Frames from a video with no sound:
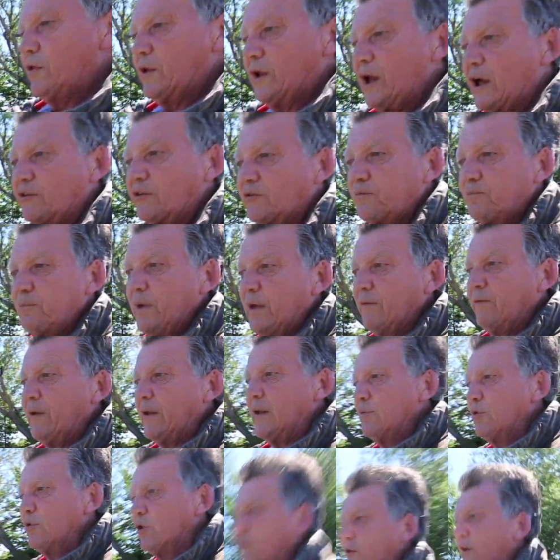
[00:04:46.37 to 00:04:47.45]
that's if
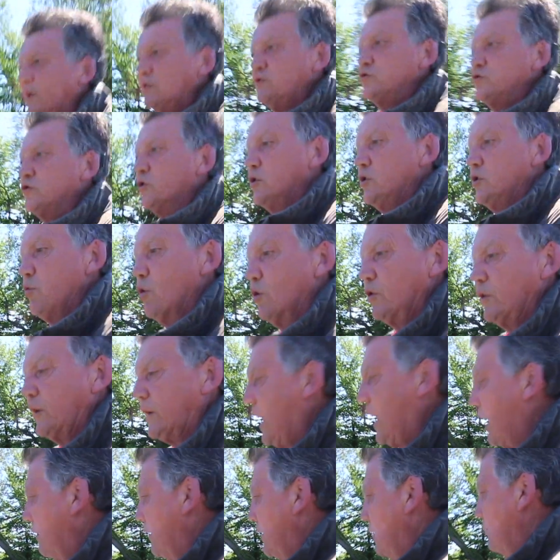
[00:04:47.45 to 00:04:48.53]
anybody's injured and you want to
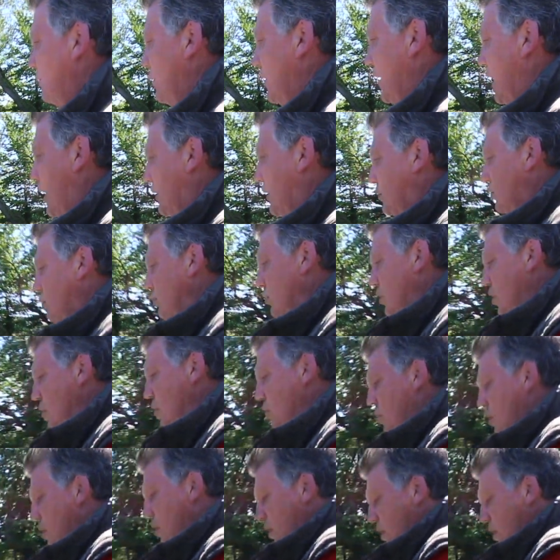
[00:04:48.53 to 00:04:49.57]
carry them or that, I don't know.